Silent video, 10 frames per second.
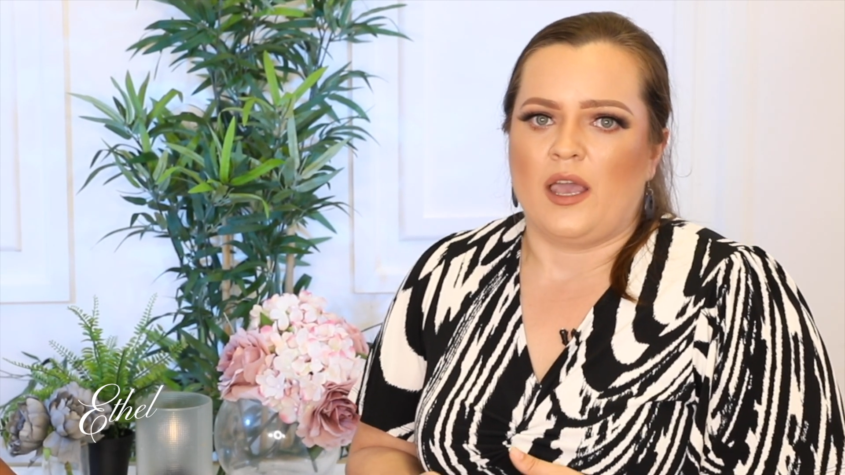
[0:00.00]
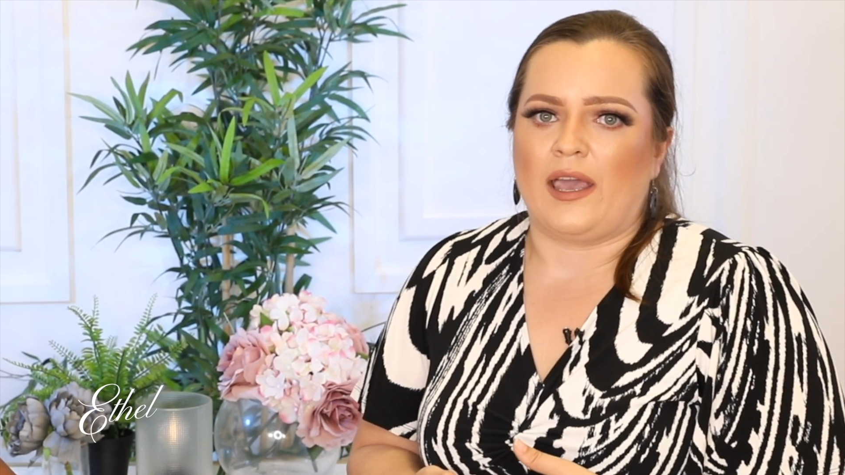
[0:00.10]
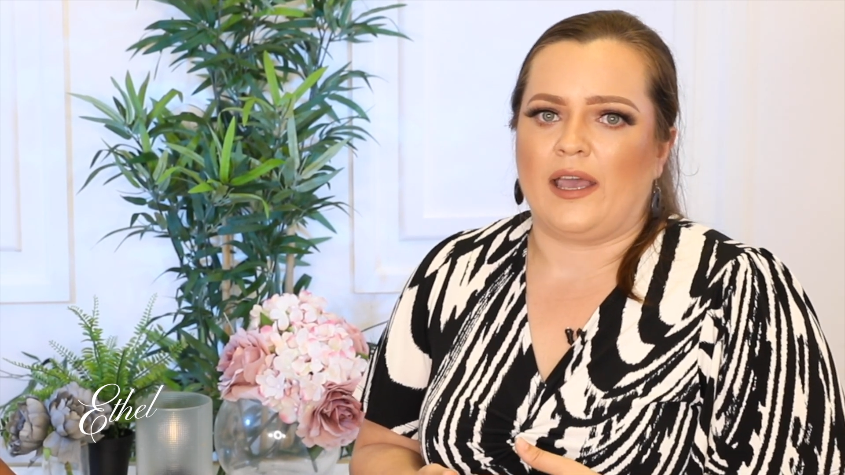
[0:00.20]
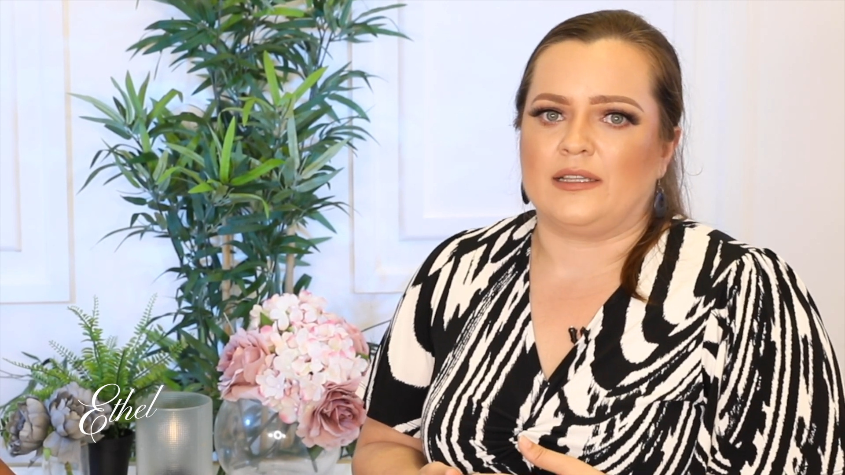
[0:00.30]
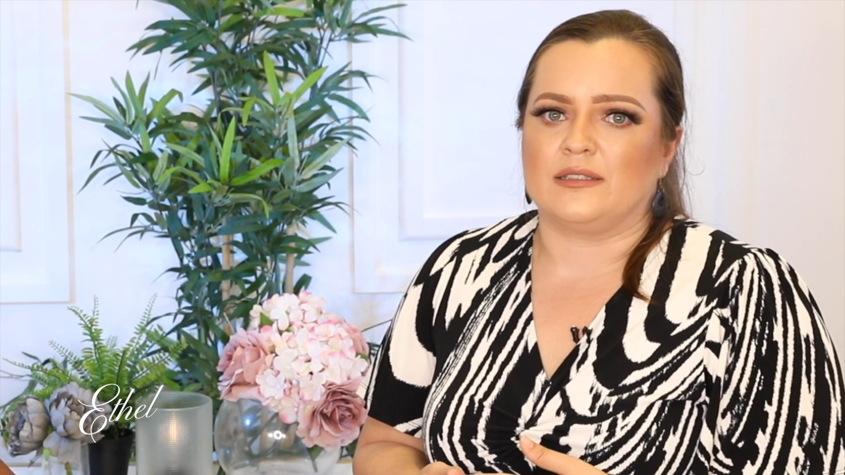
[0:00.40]

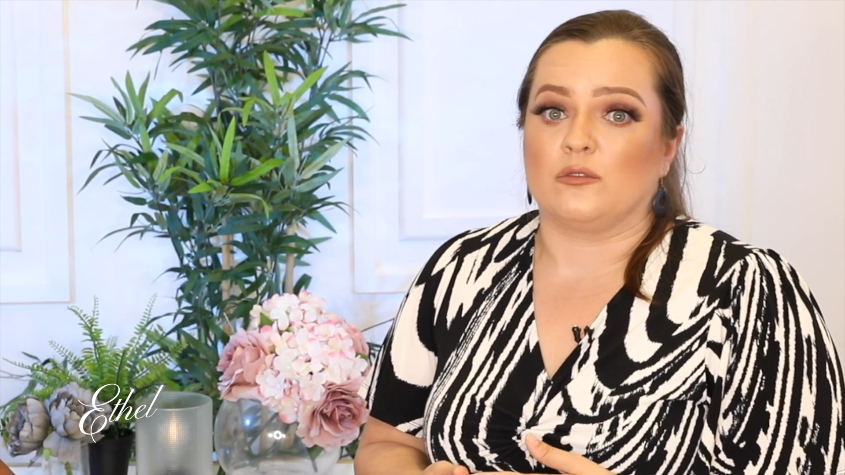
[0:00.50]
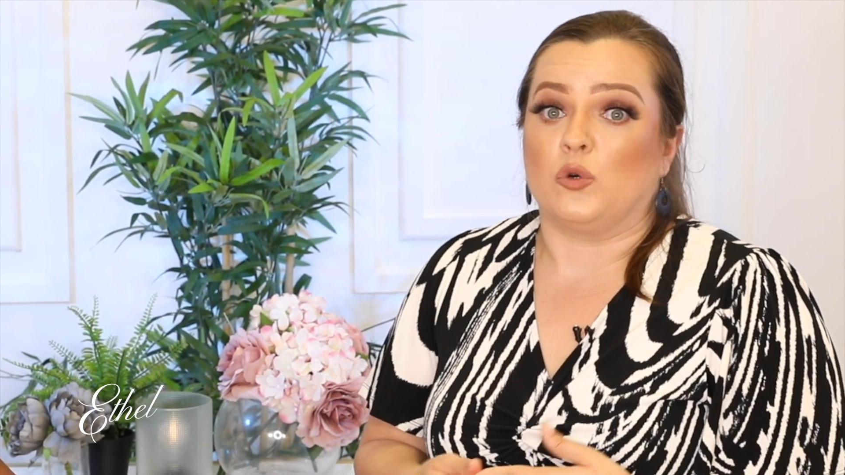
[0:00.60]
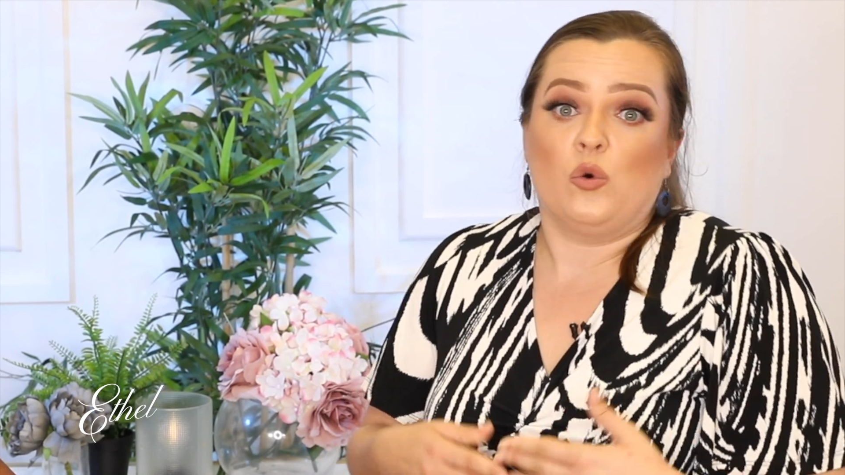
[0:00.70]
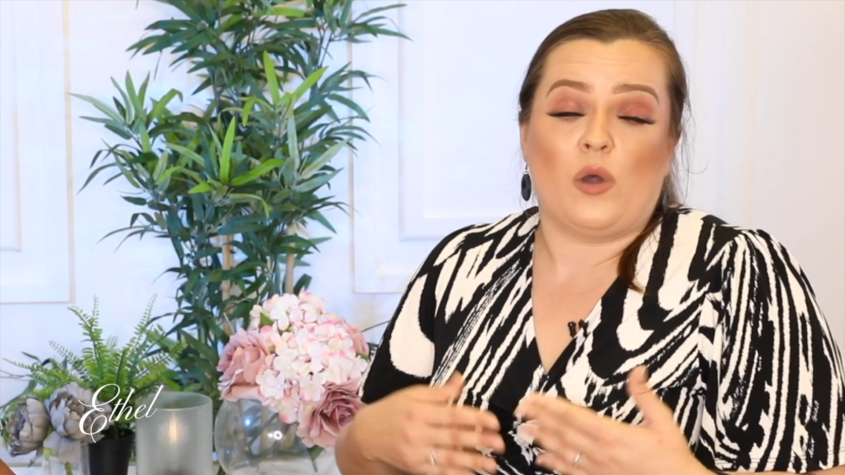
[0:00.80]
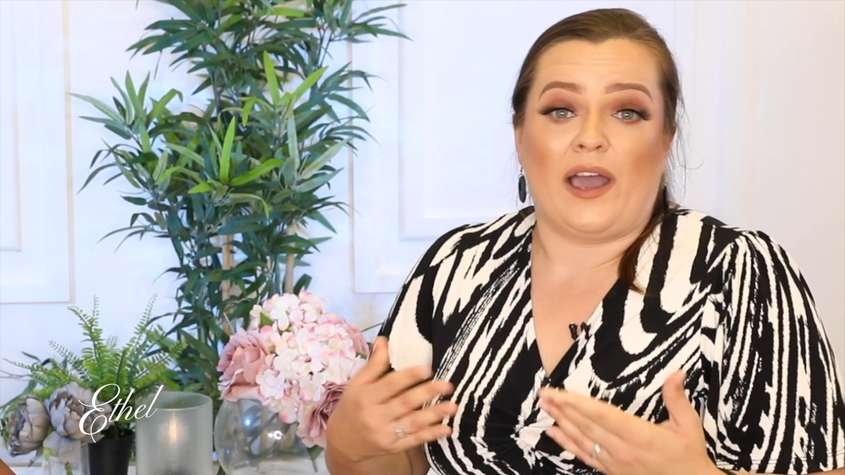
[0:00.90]
And
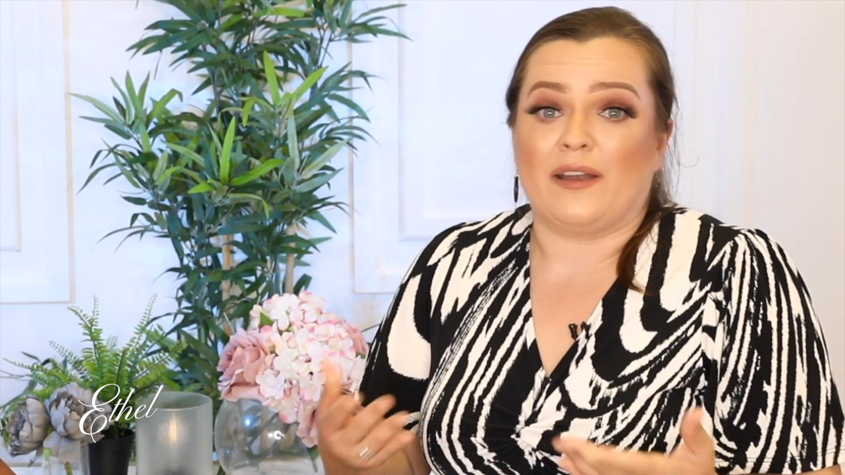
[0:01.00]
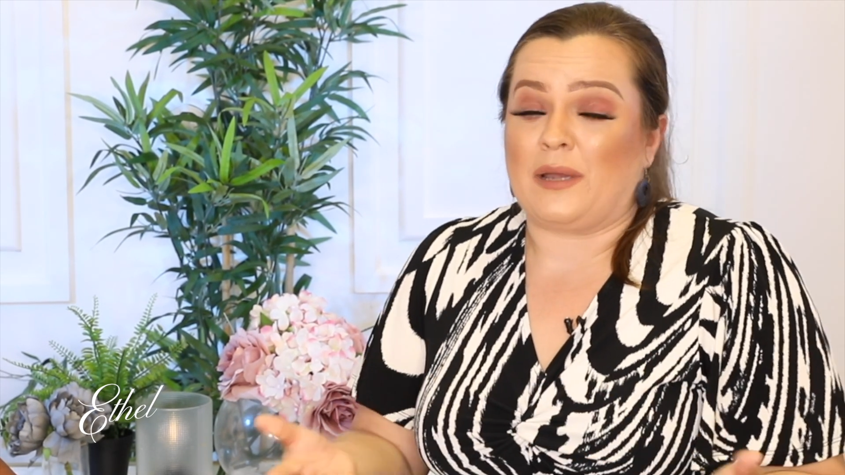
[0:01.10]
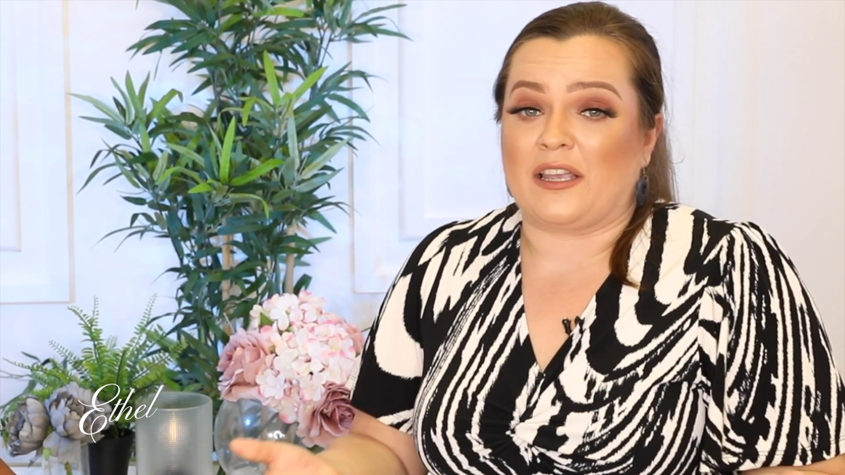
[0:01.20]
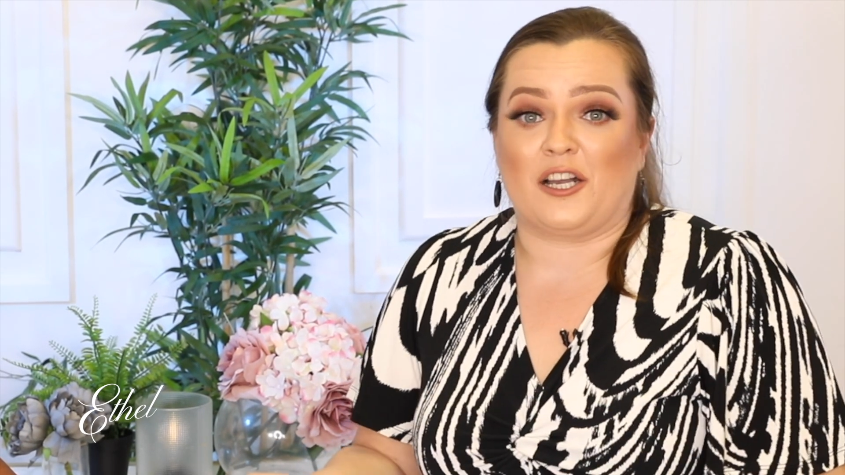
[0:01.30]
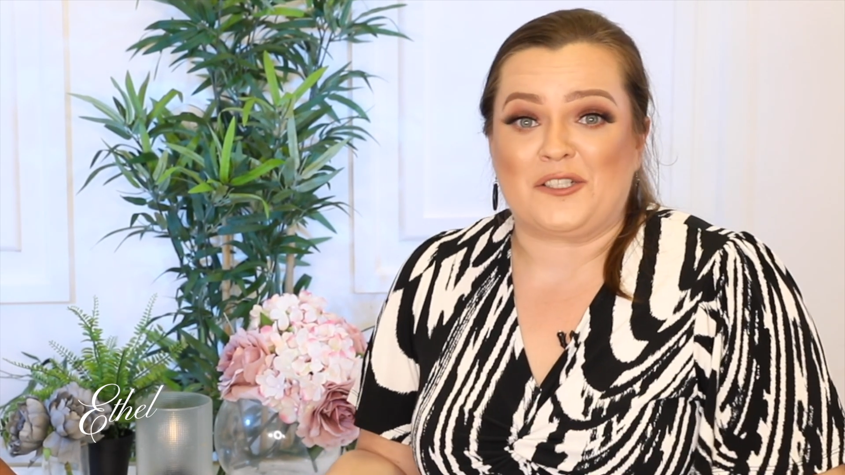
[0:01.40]
who are
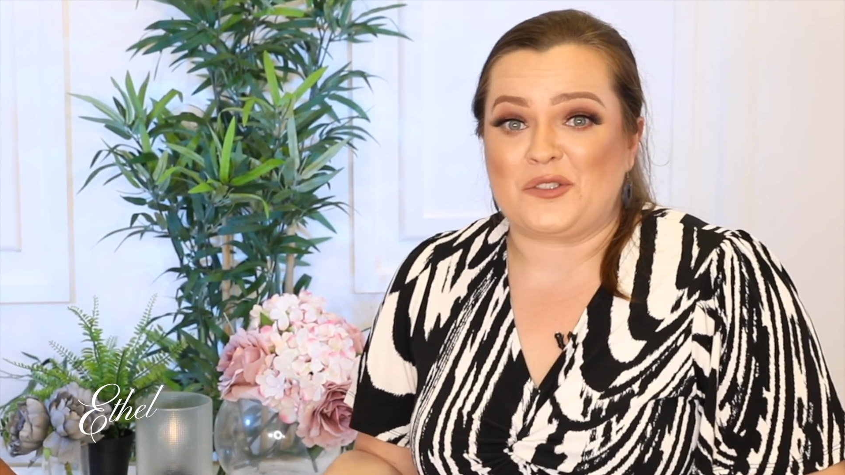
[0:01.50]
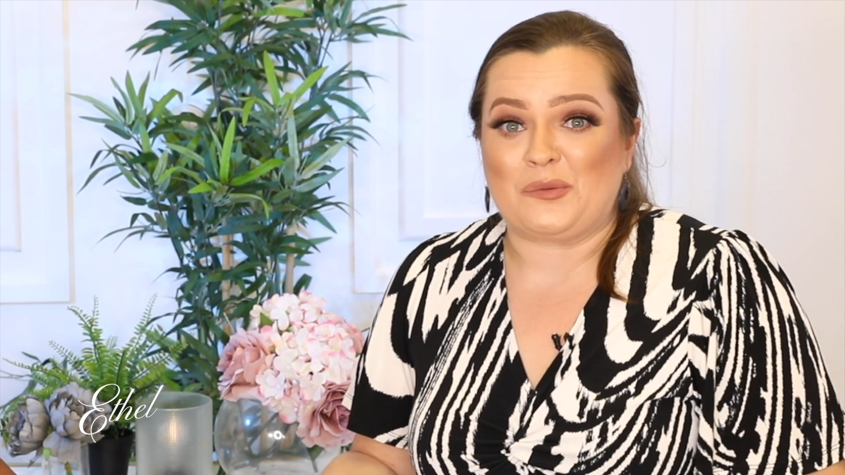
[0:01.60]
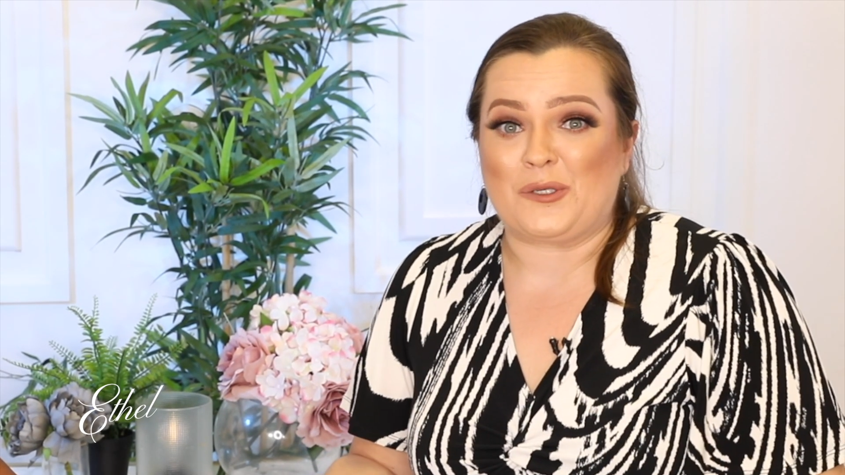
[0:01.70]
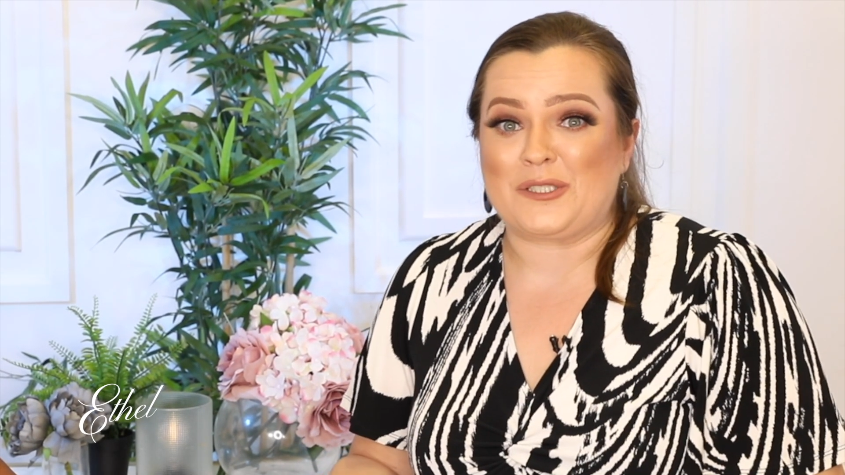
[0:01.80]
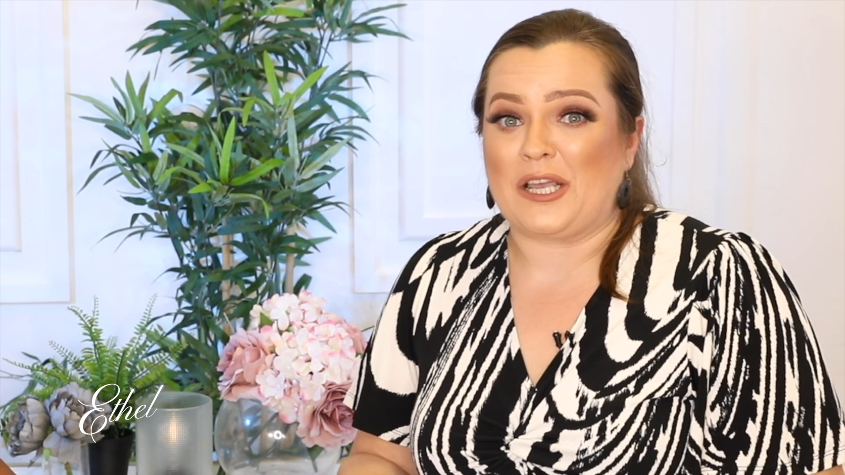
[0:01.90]
my customers?